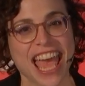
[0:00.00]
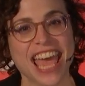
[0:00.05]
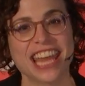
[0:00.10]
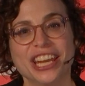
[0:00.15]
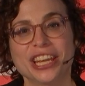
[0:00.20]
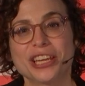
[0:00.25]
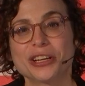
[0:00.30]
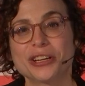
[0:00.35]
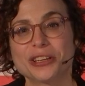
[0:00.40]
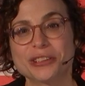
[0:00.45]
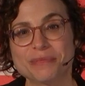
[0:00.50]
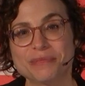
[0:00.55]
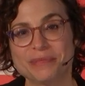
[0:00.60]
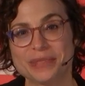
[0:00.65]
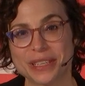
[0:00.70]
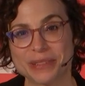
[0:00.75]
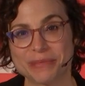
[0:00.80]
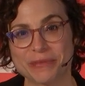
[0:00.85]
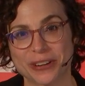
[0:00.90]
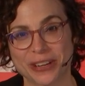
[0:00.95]
And I
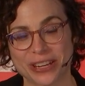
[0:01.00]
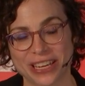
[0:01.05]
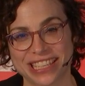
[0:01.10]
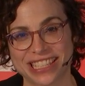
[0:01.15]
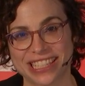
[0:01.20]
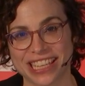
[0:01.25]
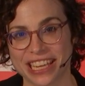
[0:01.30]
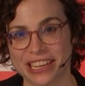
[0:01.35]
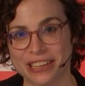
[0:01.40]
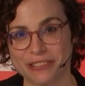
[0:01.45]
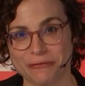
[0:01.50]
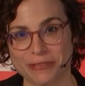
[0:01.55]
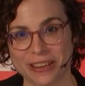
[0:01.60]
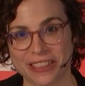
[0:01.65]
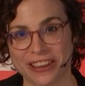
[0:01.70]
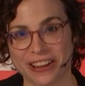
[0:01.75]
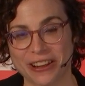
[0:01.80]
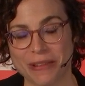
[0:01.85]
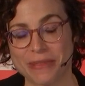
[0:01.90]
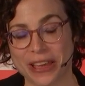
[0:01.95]
couldn't be more excited
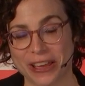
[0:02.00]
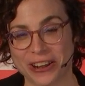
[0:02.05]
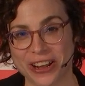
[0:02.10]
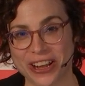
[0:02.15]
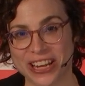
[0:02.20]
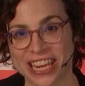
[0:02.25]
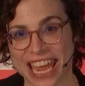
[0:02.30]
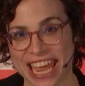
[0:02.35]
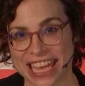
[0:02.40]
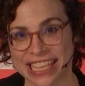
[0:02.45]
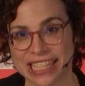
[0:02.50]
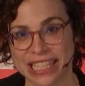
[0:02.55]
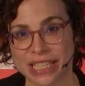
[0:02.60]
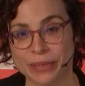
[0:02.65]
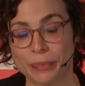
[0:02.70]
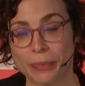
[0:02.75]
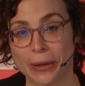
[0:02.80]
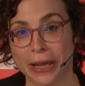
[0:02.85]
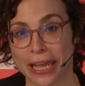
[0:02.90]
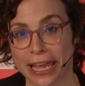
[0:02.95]
about our
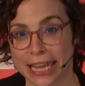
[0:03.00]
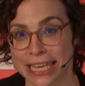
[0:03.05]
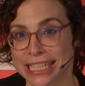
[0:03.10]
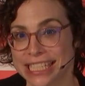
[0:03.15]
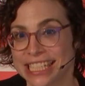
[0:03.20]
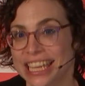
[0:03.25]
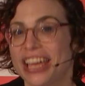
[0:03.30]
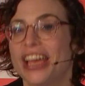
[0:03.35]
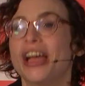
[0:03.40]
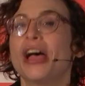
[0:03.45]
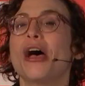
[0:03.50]
guest, but